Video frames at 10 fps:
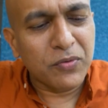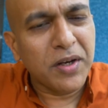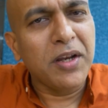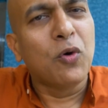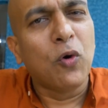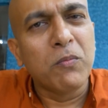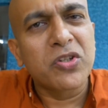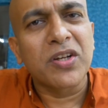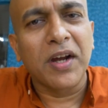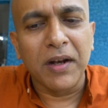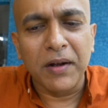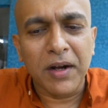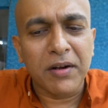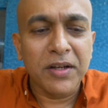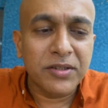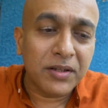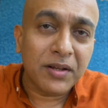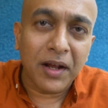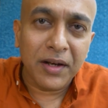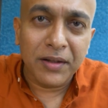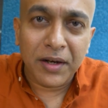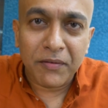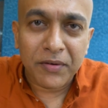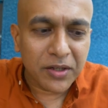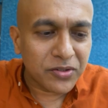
is very home style, at least the thali that I've